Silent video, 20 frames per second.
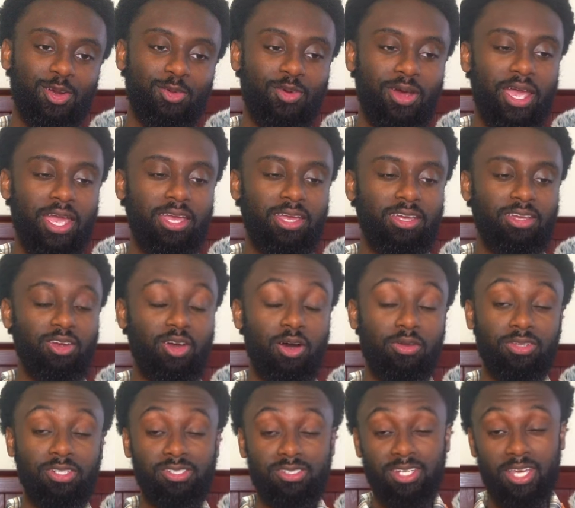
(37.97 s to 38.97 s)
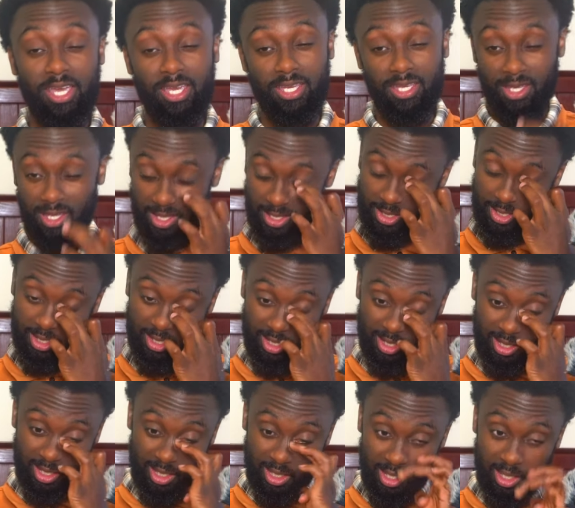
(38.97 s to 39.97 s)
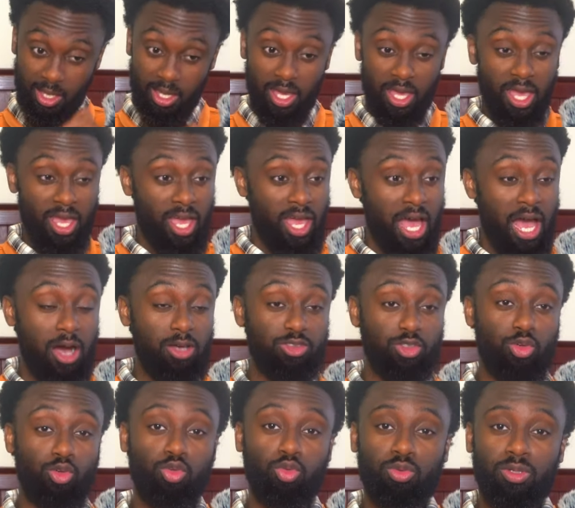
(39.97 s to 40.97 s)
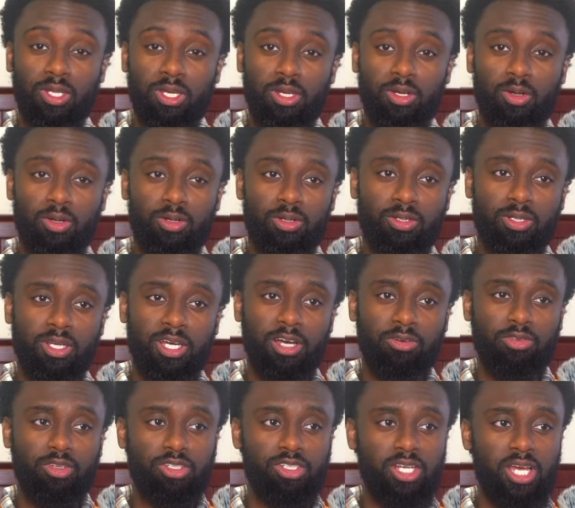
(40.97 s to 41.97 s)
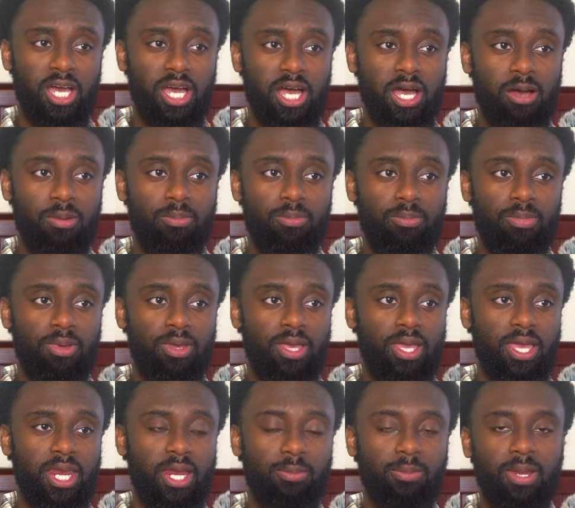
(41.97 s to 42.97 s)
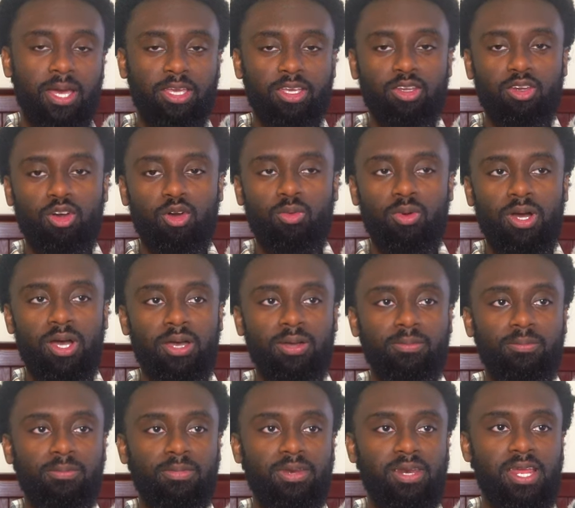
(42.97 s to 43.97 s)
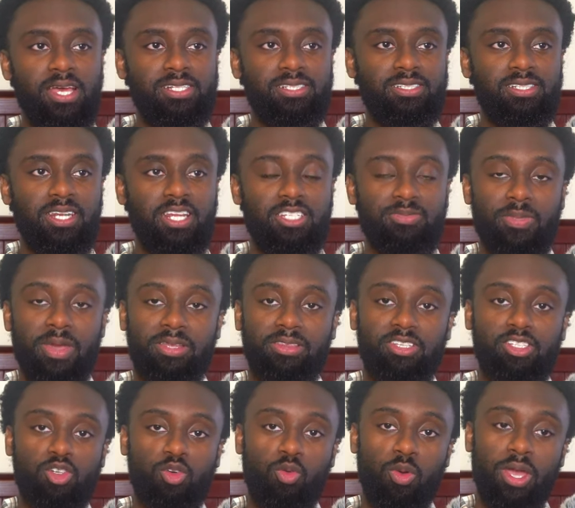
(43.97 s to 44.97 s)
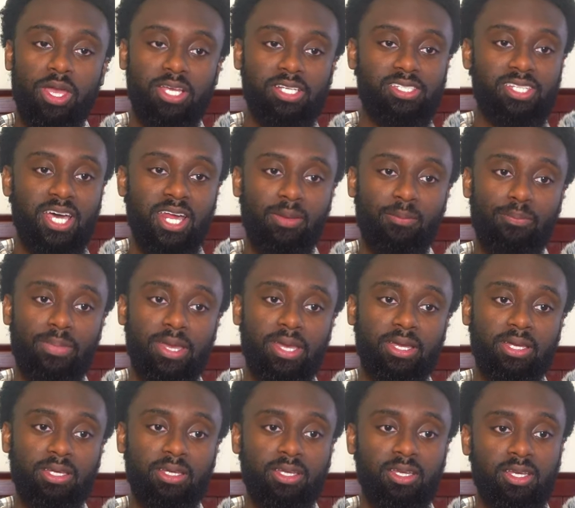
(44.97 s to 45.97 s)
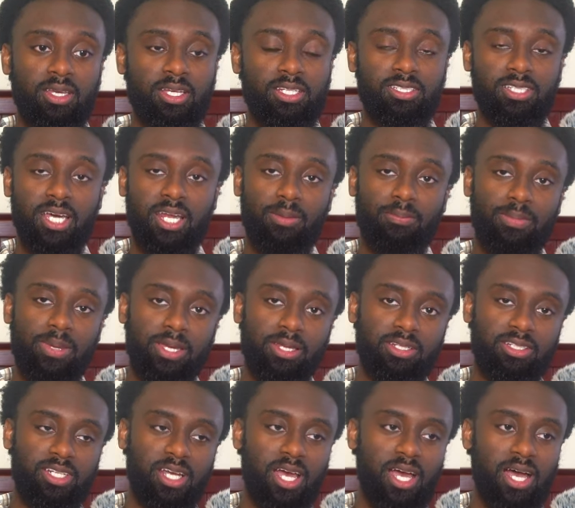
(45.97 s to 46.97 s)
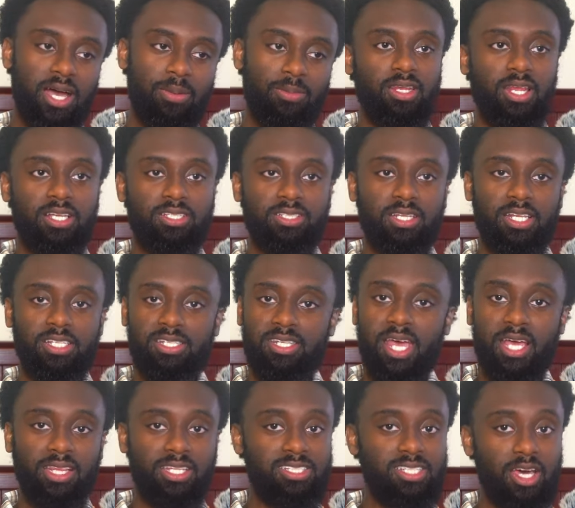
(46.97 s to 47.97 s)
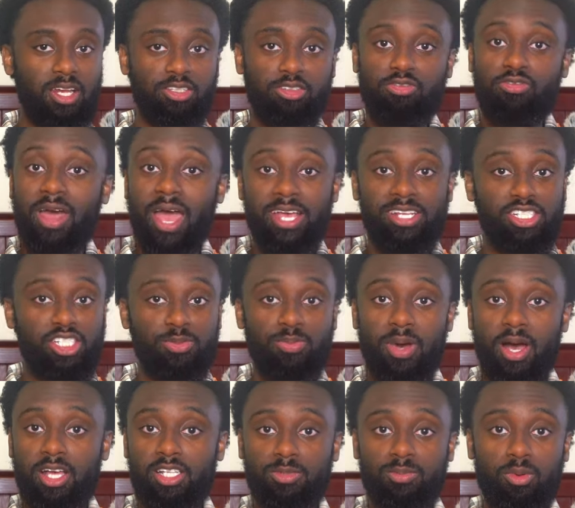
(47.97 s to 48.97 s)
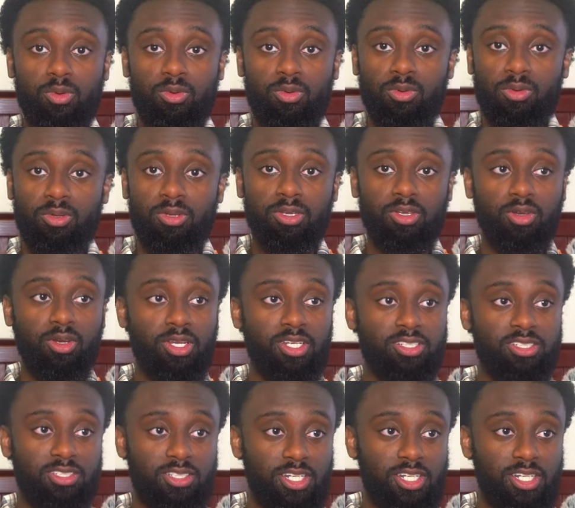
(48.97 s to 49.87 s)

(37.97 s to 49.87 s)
right? You know, on this day, I was a crew leader of the job, and I'm like, you know what? Let's make this quick. It's not a big job. Let's knock this out as fast as possible. You know, let's